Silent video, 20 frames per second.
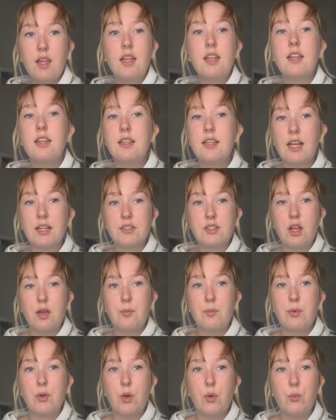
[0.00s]
Next up,
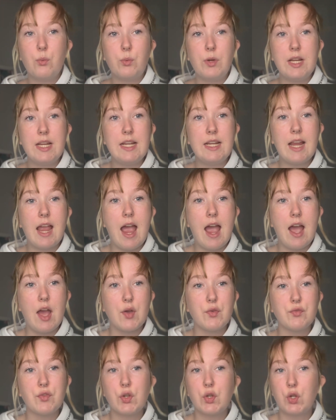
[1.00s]
we have
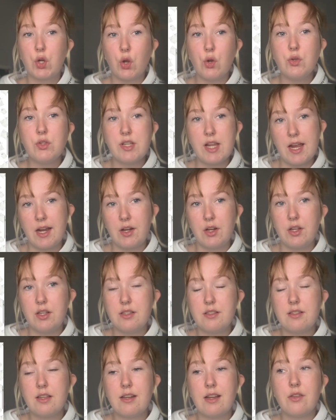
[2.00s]
ghost
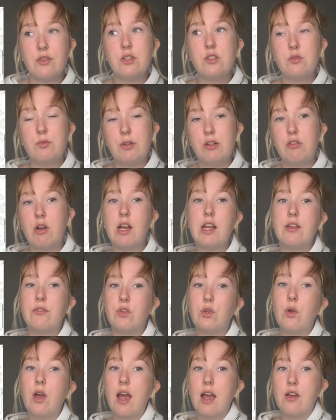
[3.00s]
hangers. Now these would be great if you
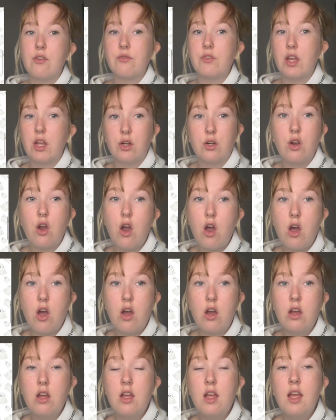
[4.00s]
have a car,
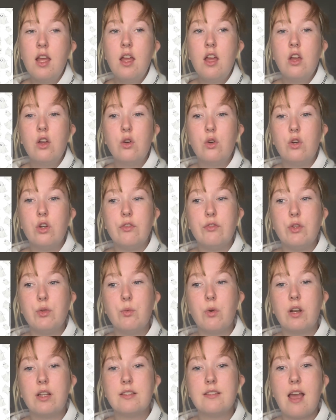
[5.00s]
or if you
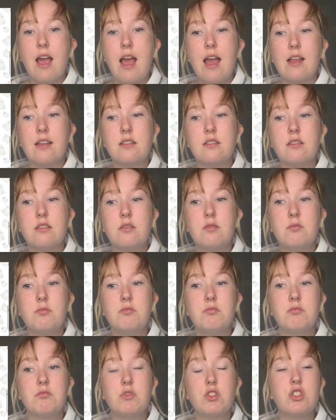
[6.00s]
wanted to add
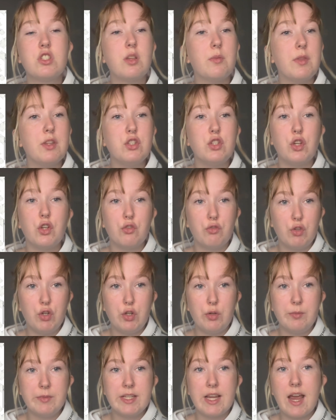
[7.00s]
something to your
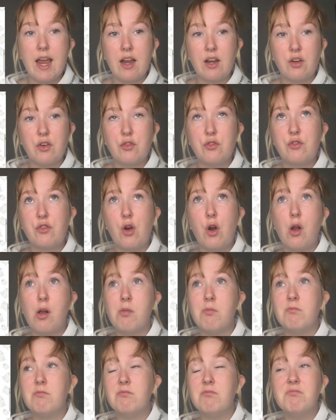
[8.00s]
room to hang
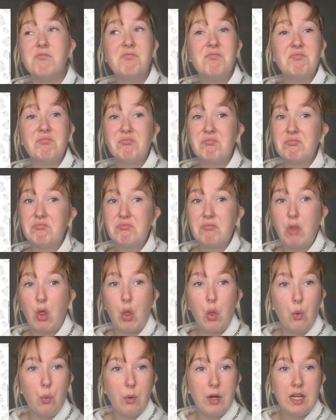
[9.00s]
from
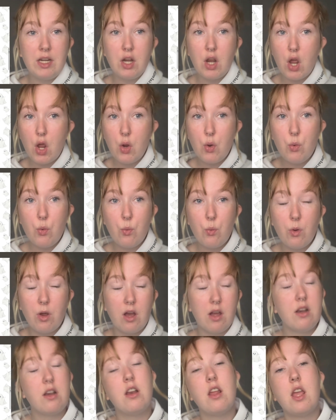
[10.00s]
the window, I
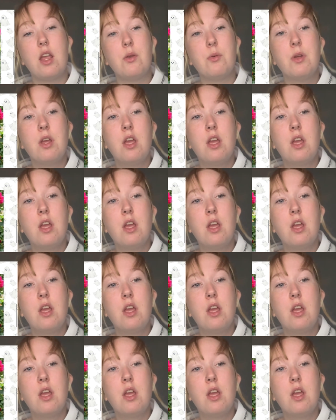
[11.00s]
don't know,